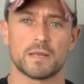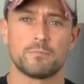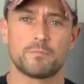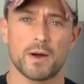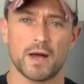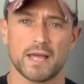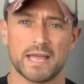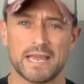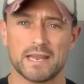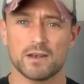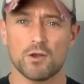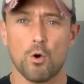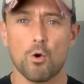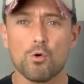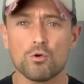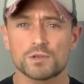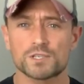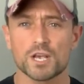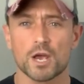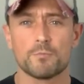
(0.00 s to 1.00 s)
But it
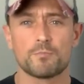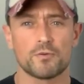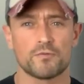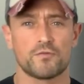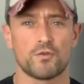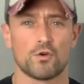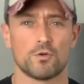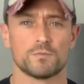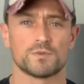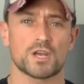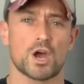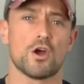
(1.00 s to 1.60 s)
also performs